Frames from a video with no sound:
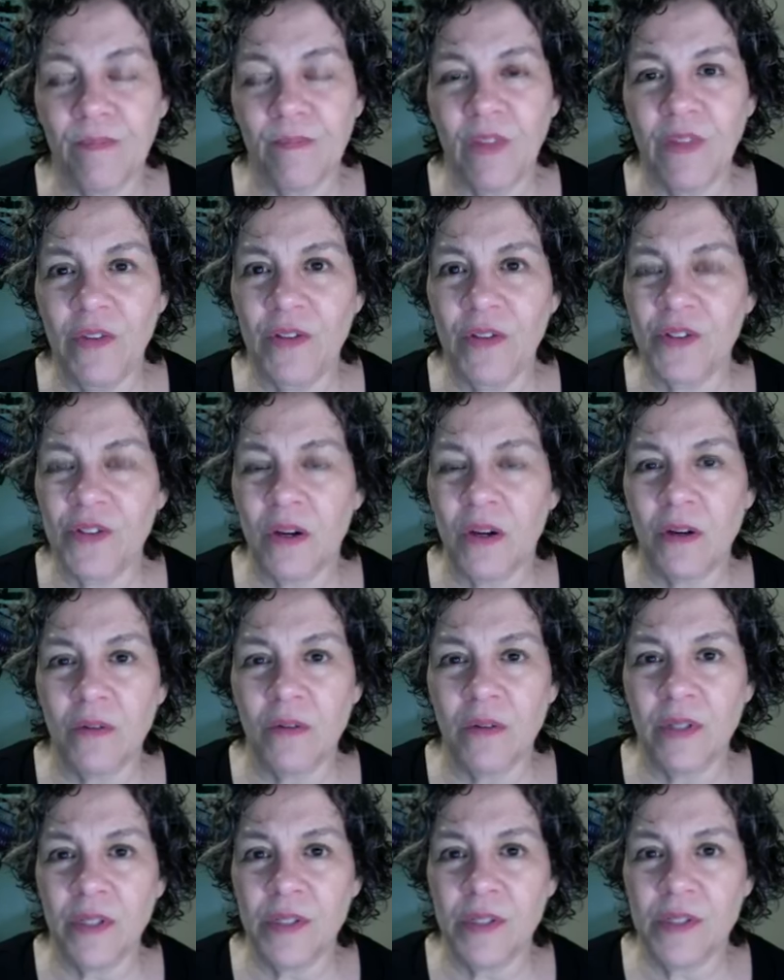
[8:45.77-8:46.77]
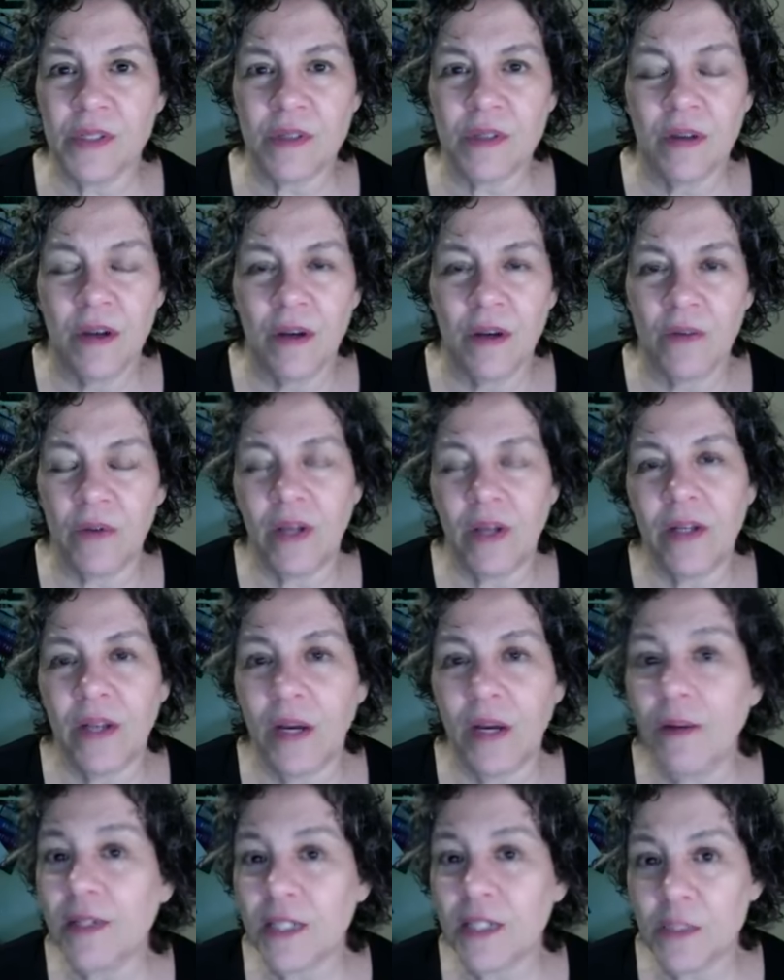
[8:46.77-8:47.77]
there's always right
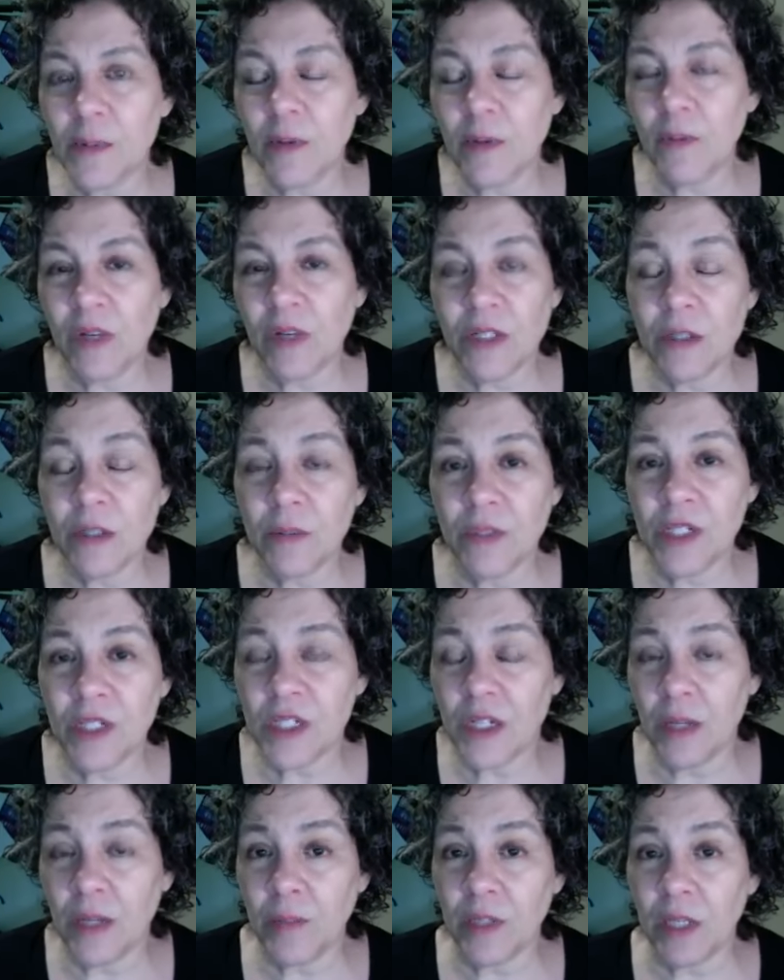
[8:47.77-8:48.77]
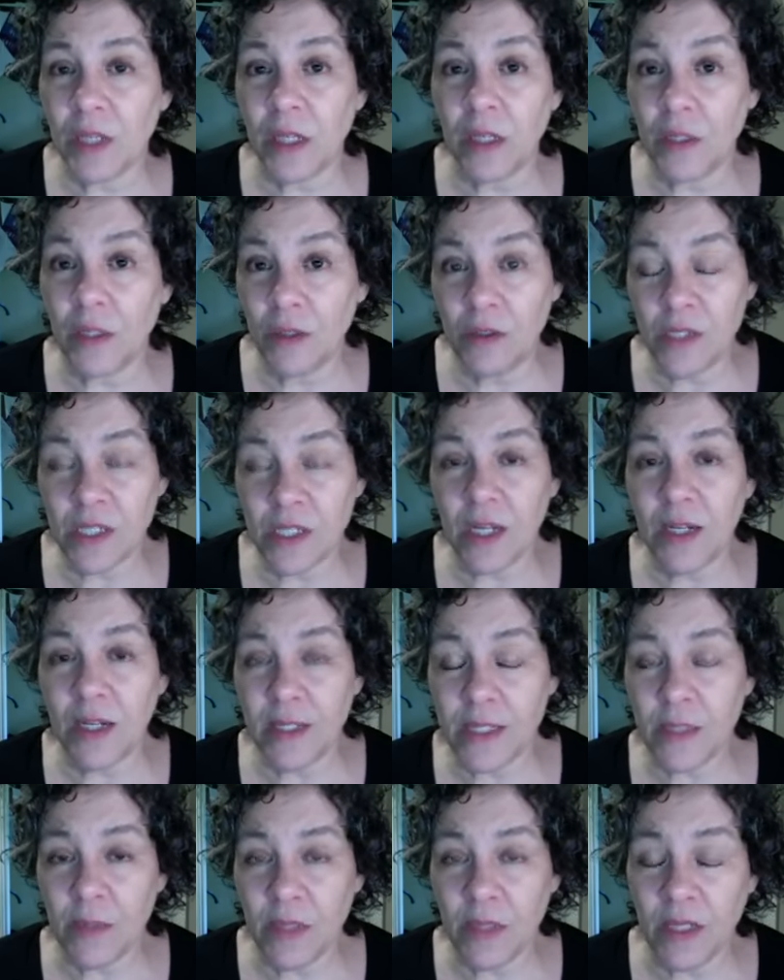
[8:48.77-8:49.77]
now i spend way too much time looking at news
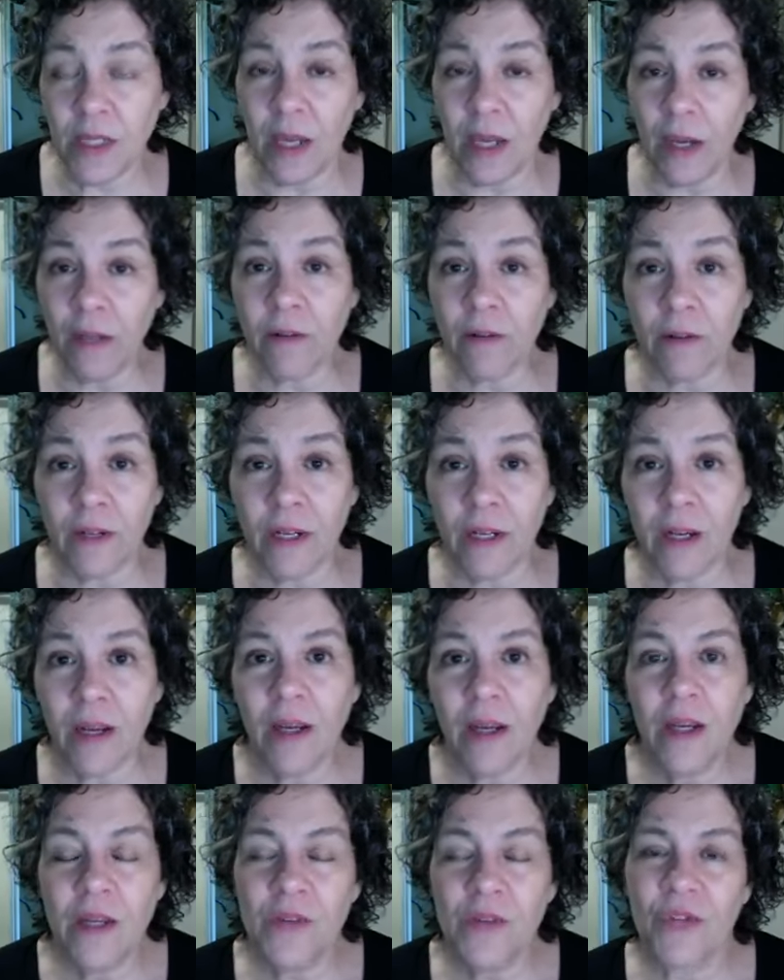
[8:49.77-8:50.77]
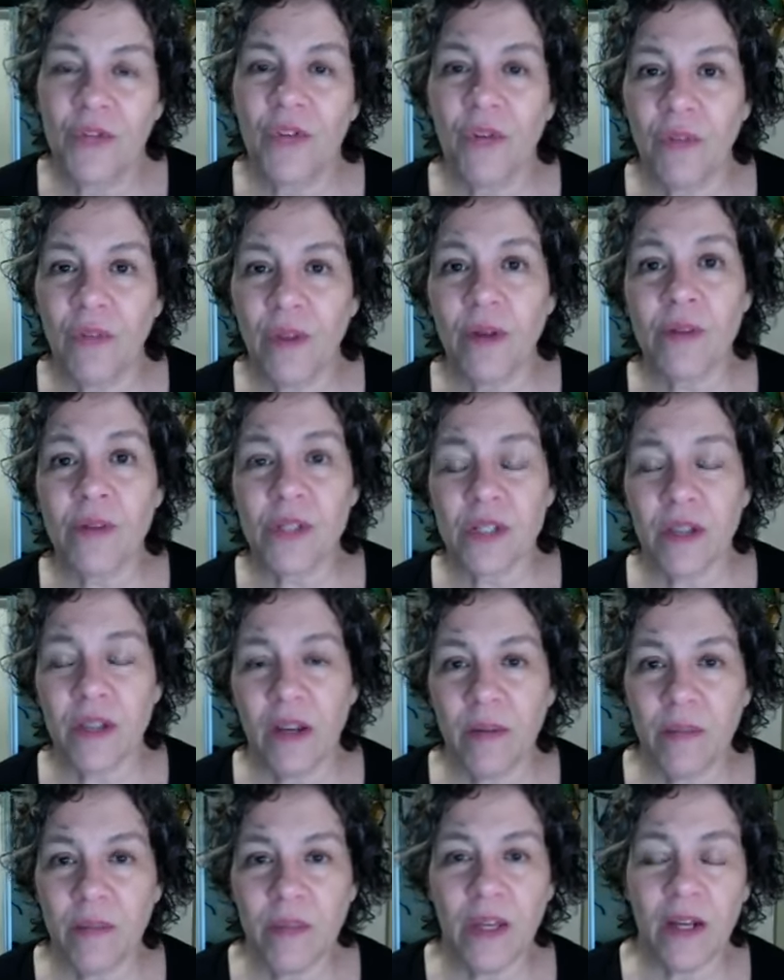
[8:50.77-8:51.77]
sites and being angry so there's
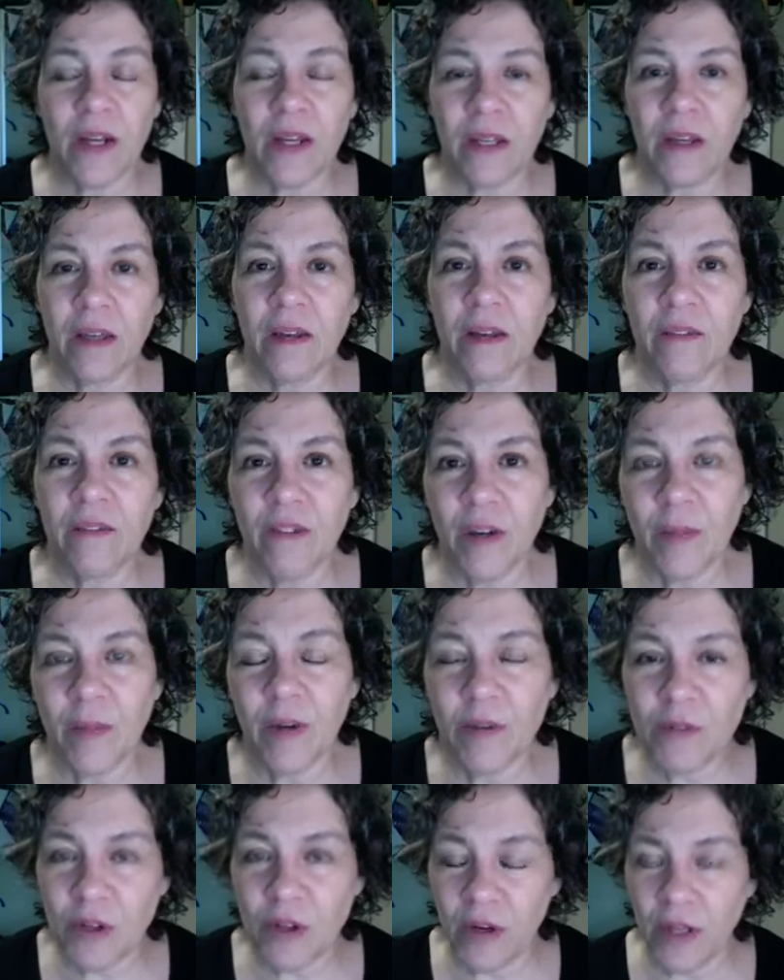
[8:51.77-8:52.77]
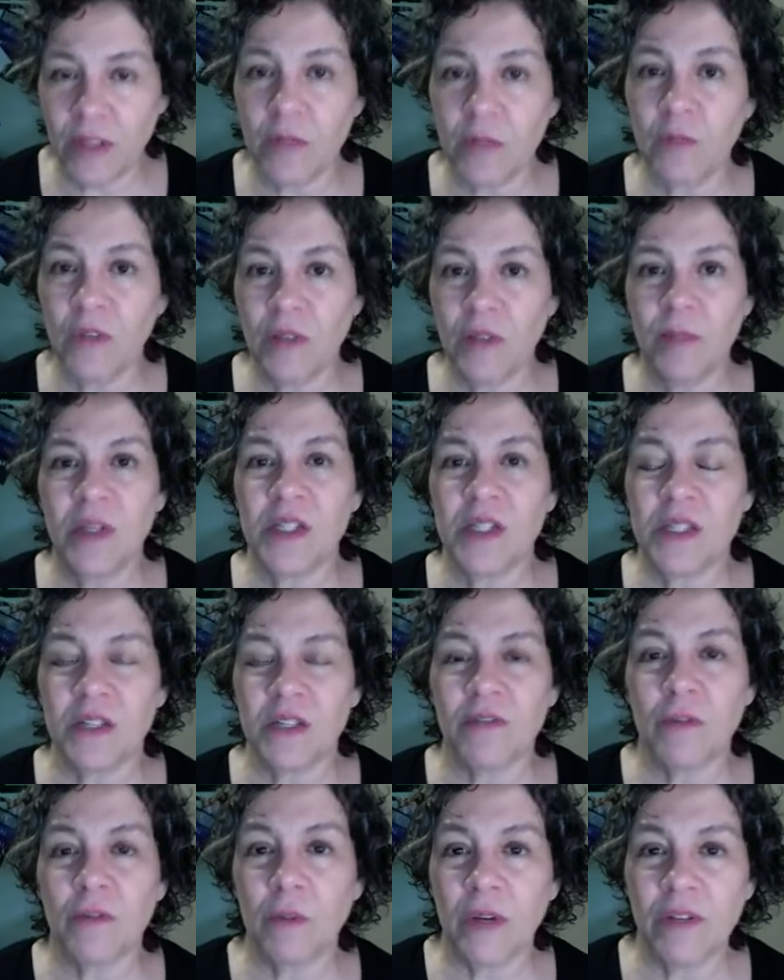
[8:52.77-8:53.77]
time that i could give up i'm trying to wean
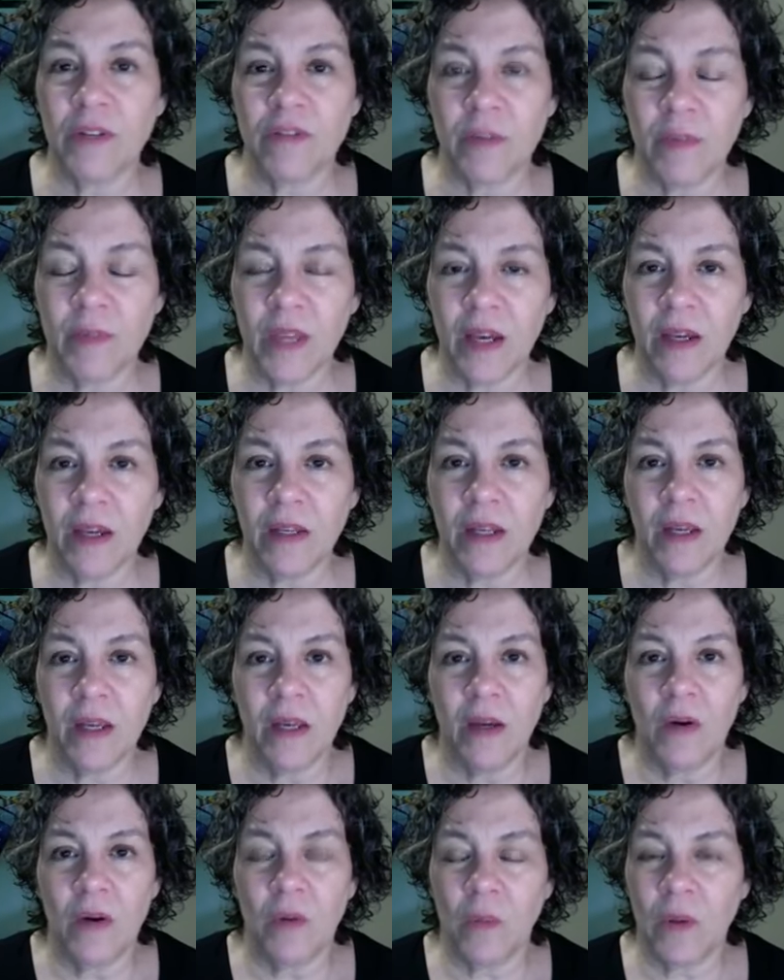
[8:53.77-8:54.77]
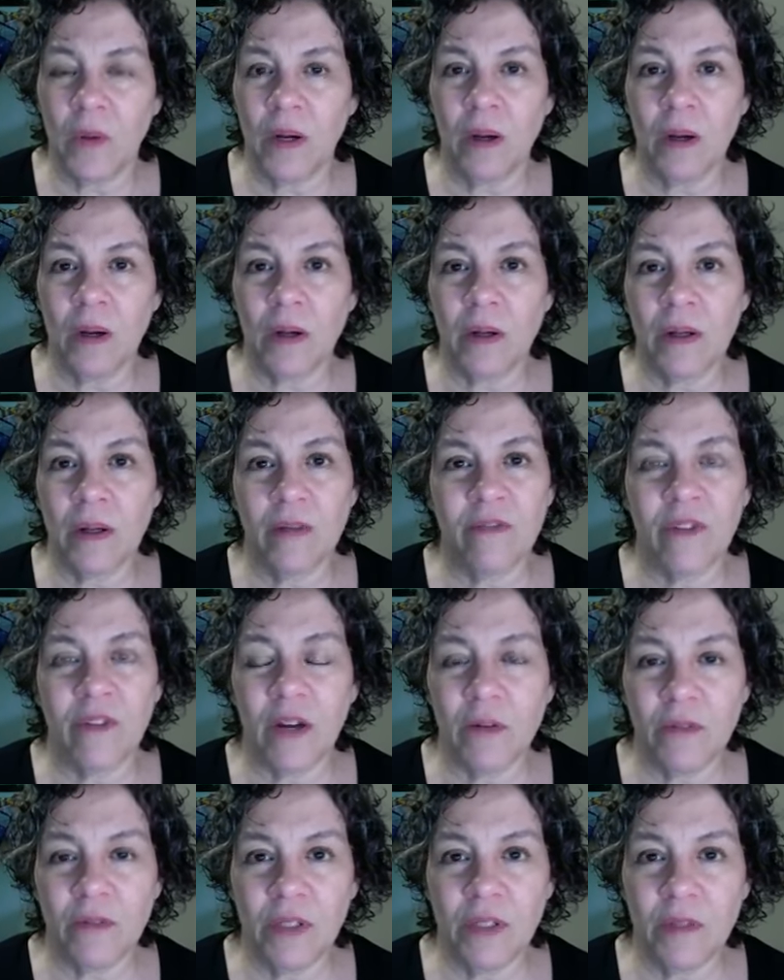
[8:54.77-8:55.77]
myself away from that where if i
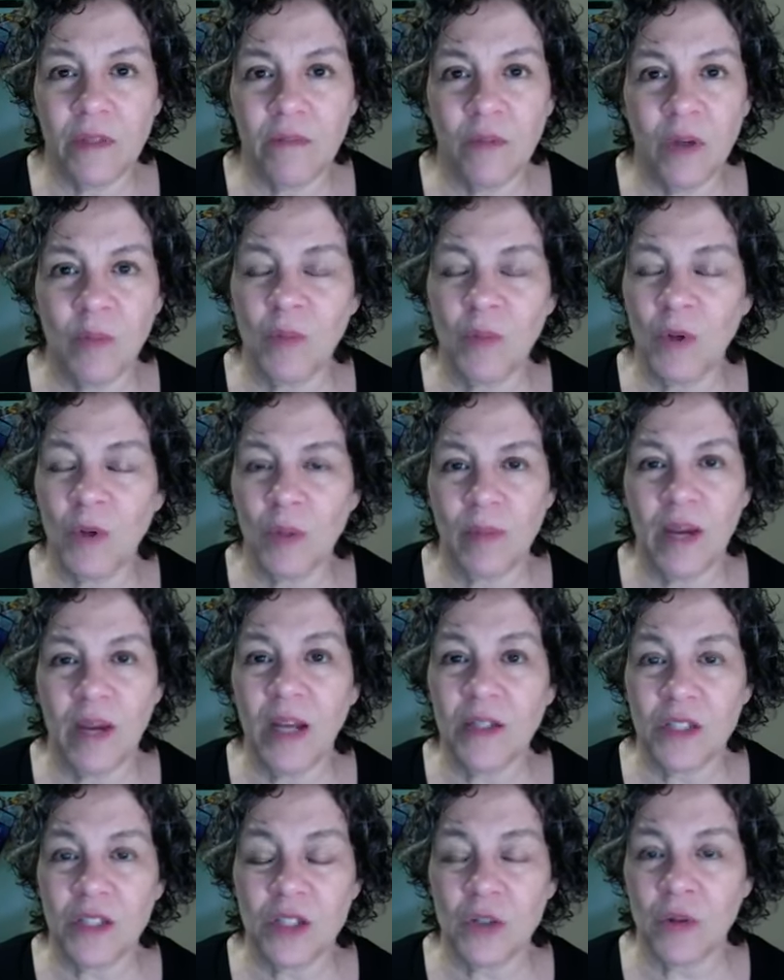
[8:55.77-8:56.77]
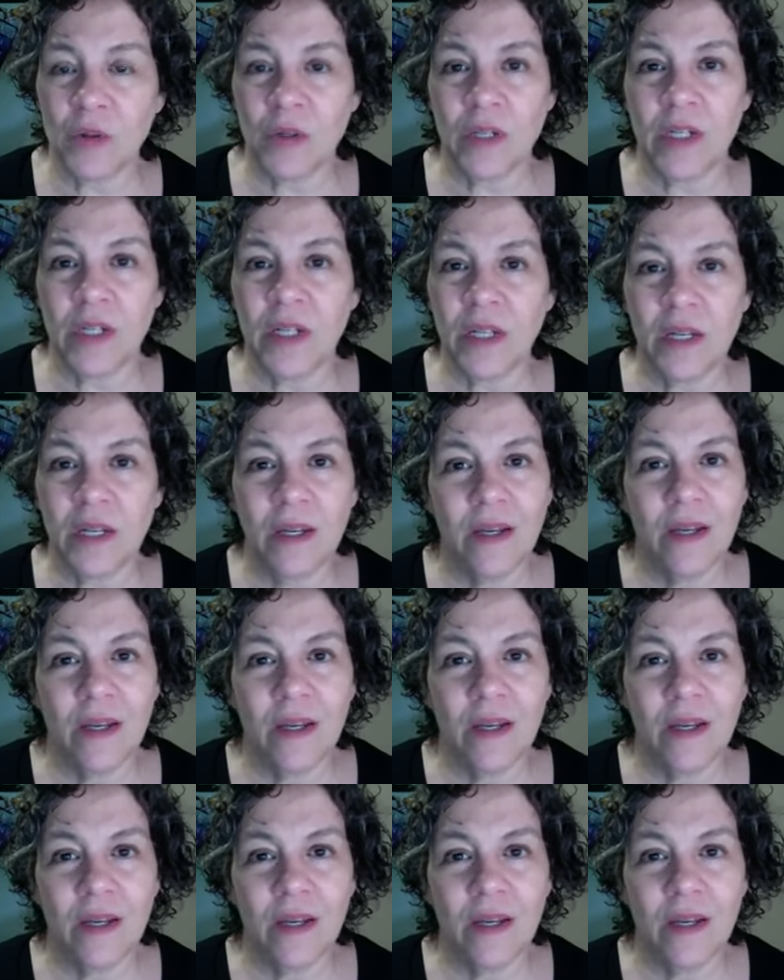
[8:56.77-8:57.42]
read one more bad story